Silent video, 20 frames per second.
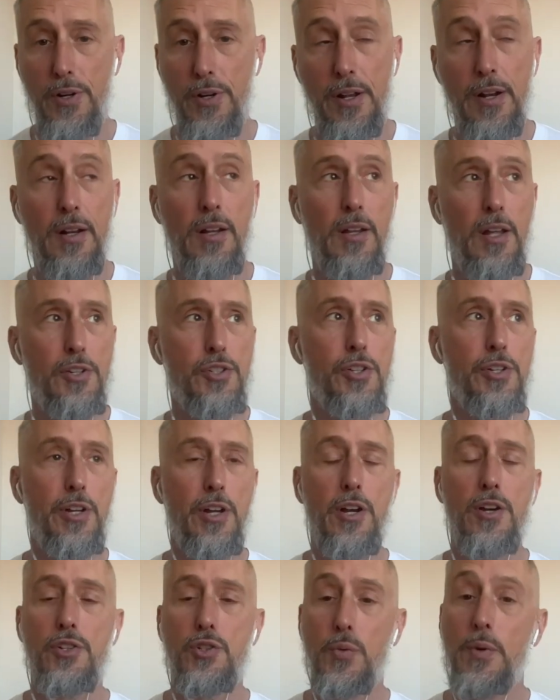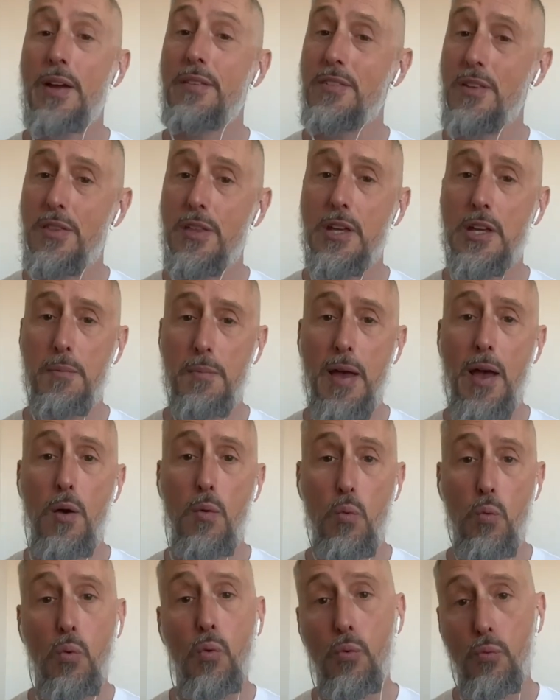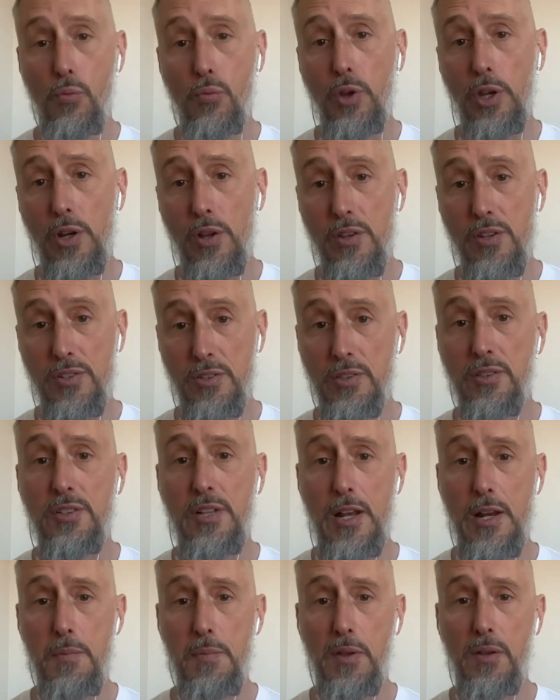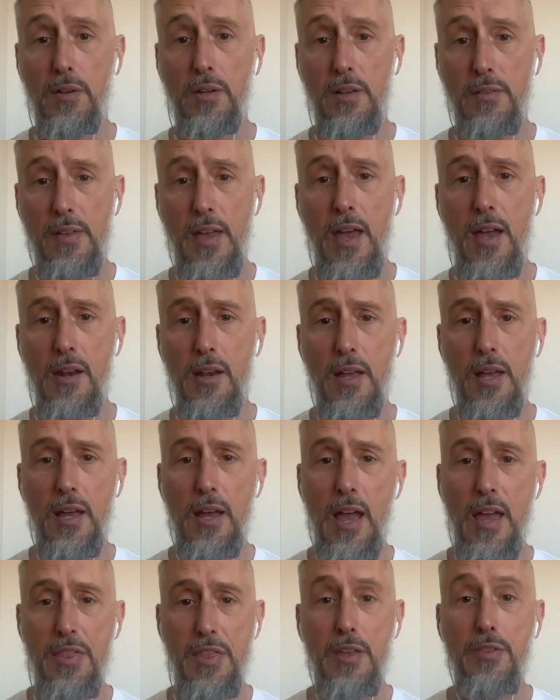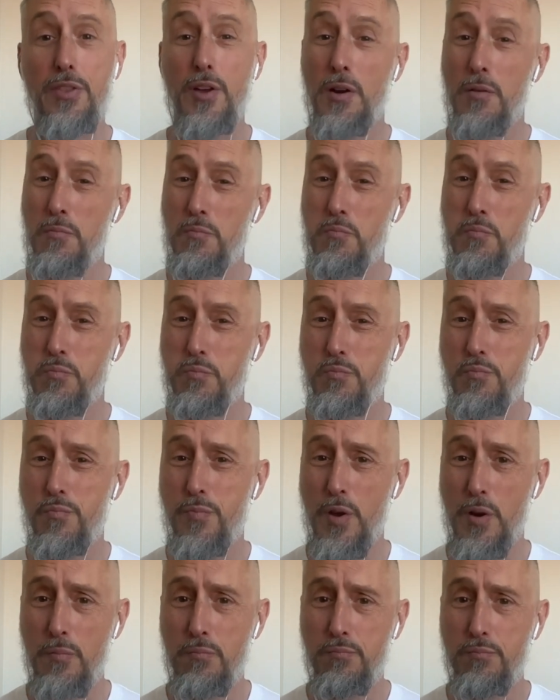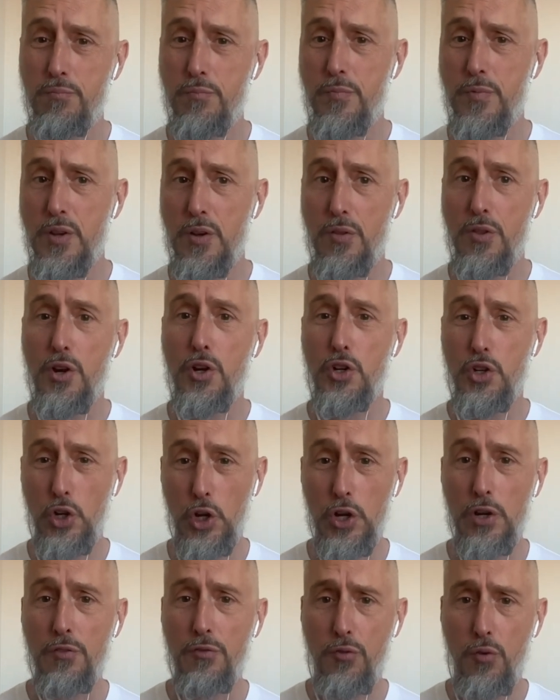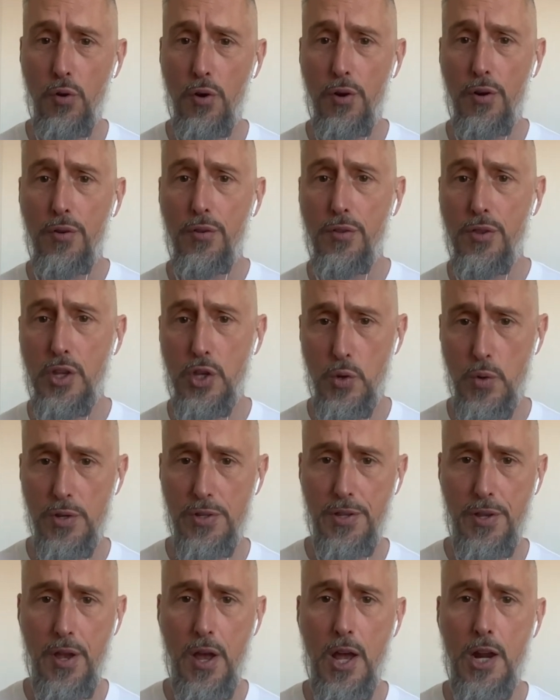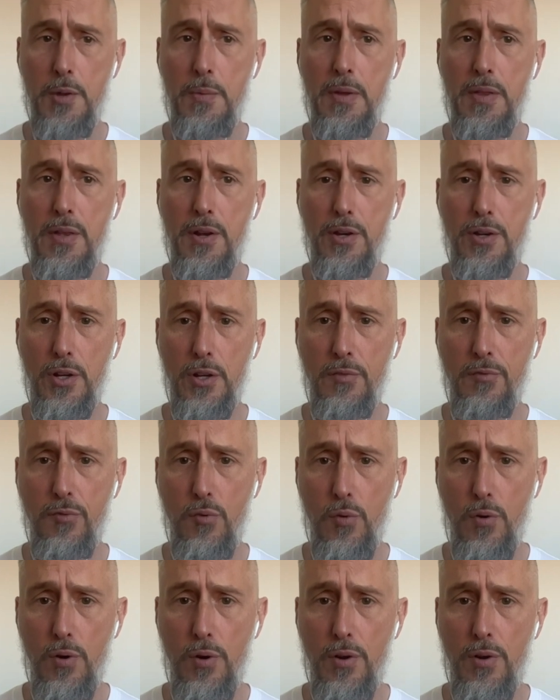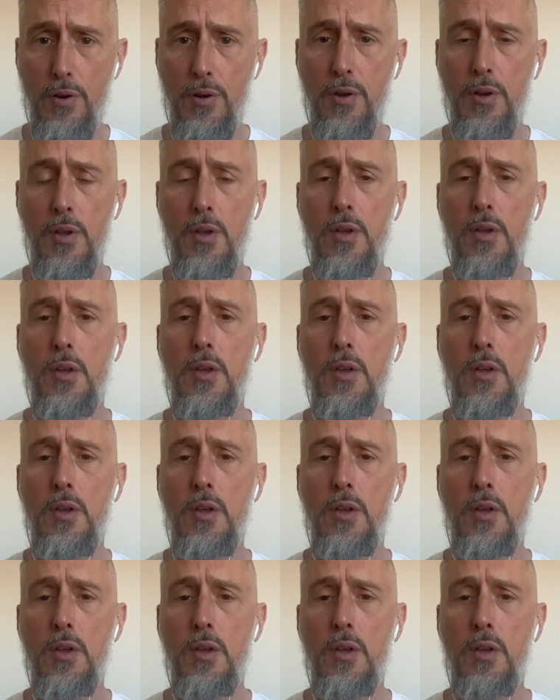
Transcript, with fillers: we're in an election year, so we have to think about you know the sustainability of that. I think they're they're you know they're good for the U.S. economy and they're good for